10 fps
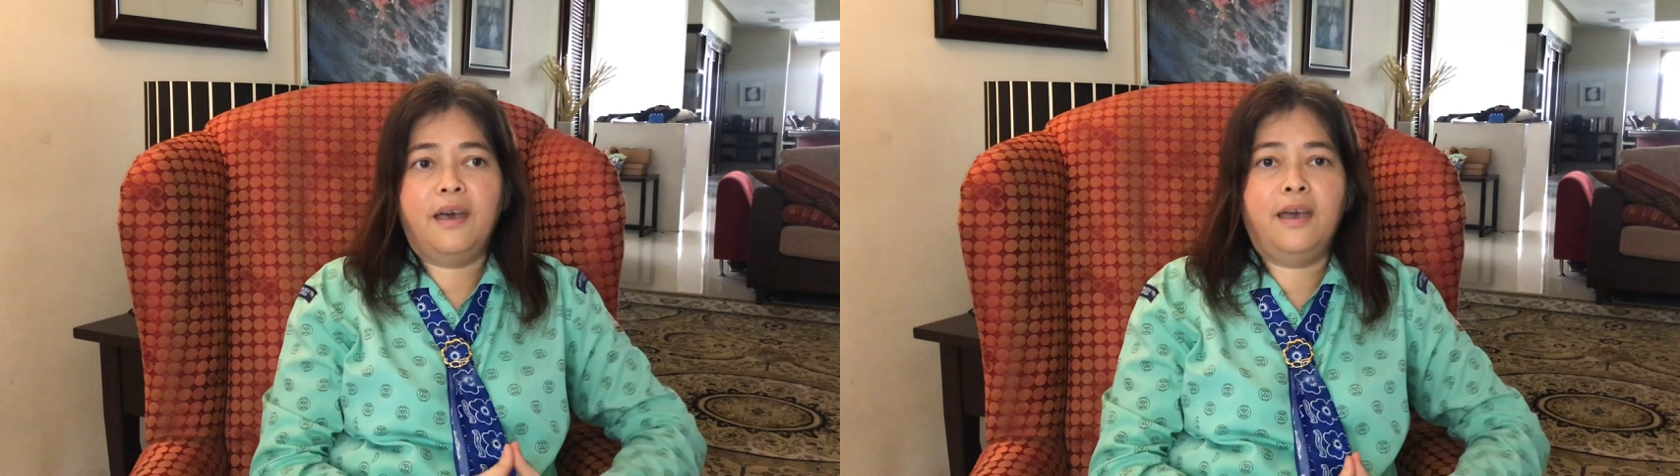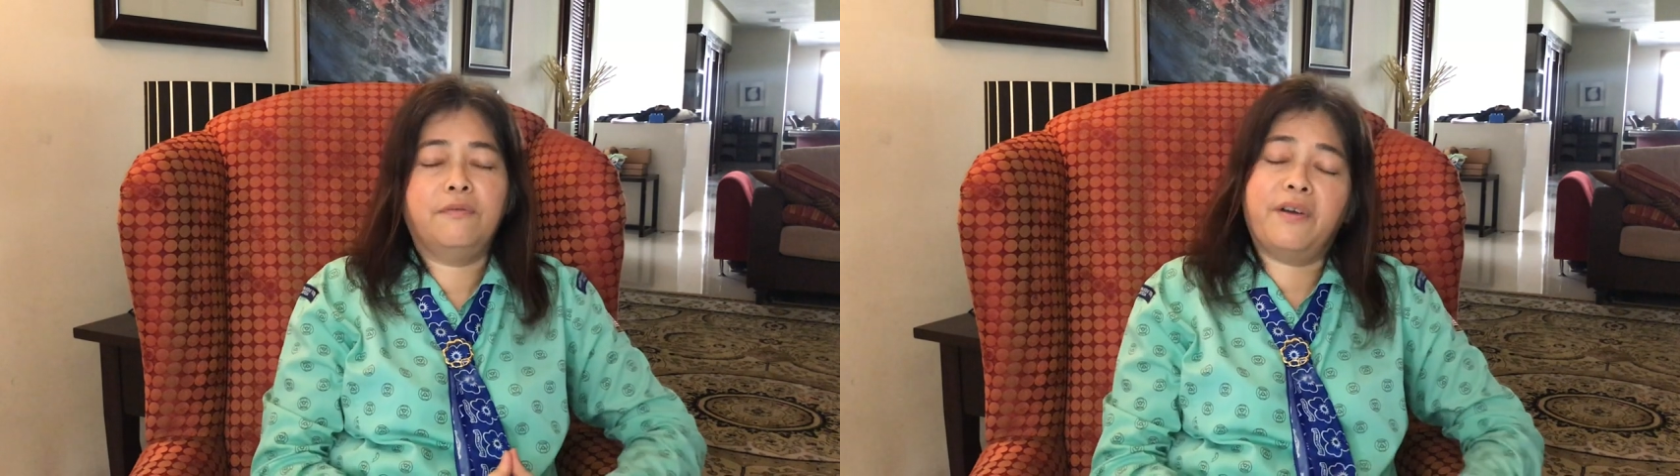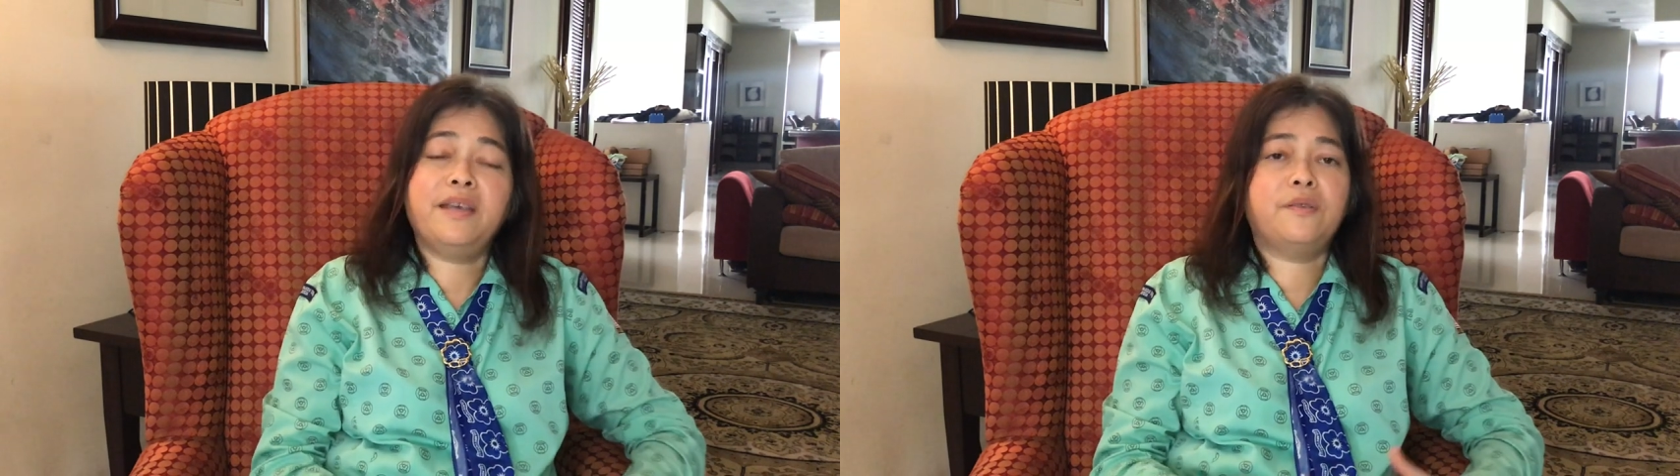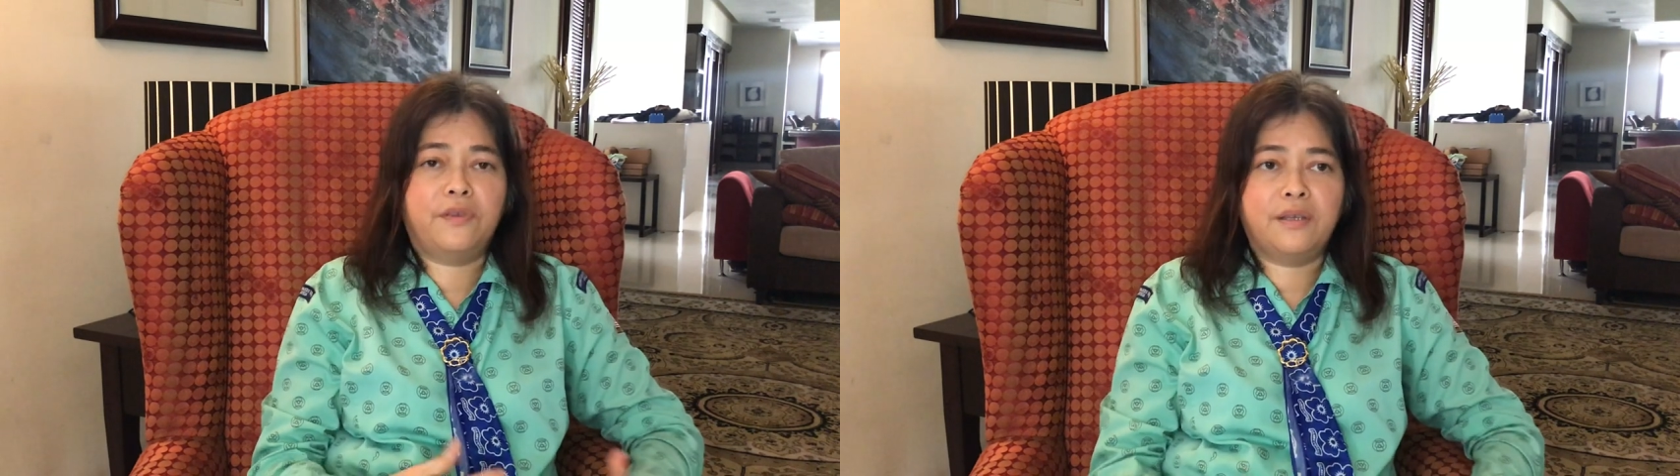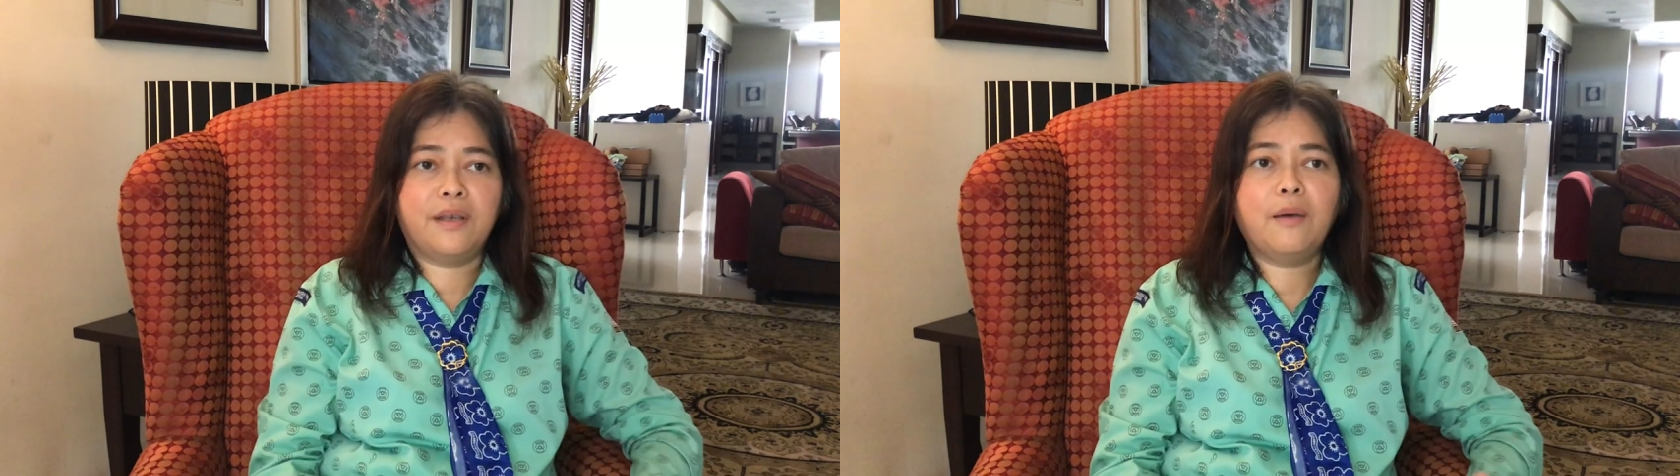and vice
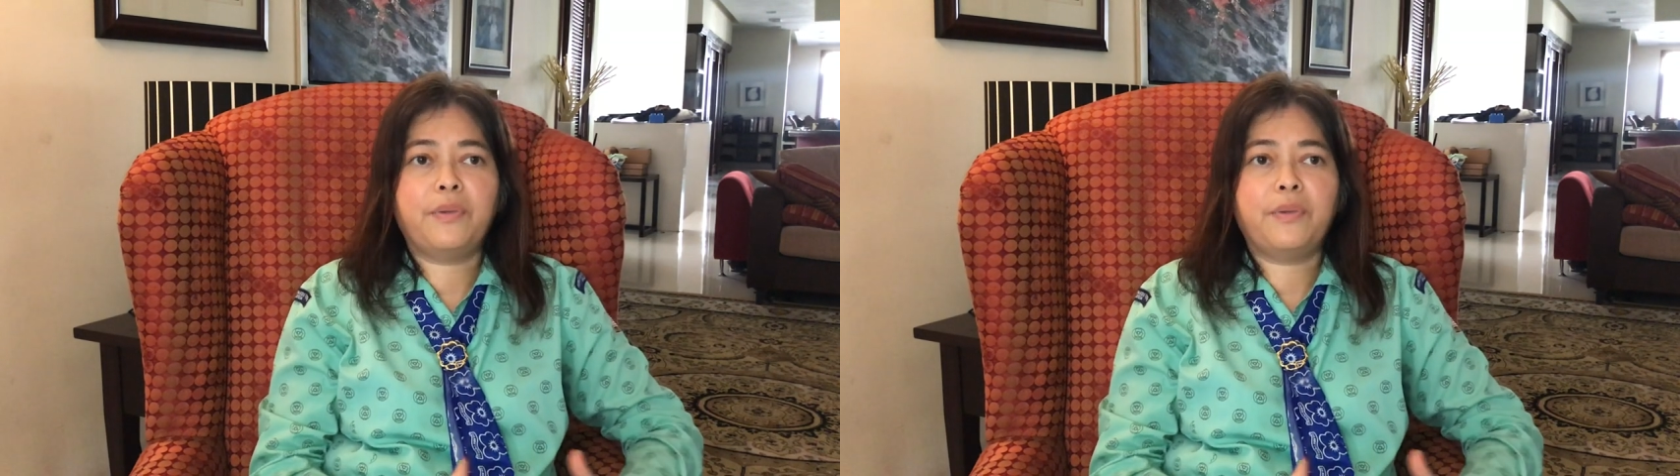versa.